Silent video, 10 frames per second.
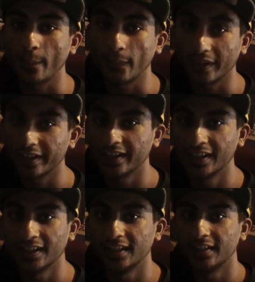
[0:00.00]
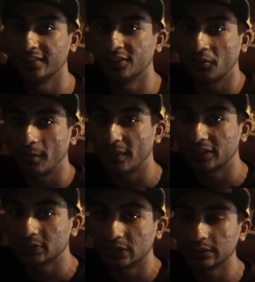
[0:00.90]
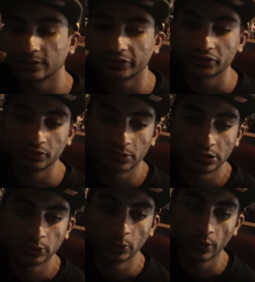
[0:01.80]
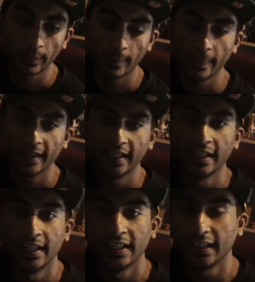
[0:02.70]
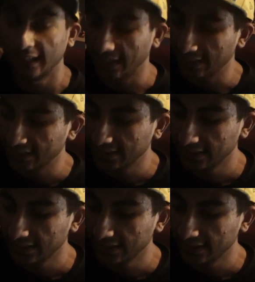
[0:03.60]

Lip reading: But, you know, I might as well explain it to you. And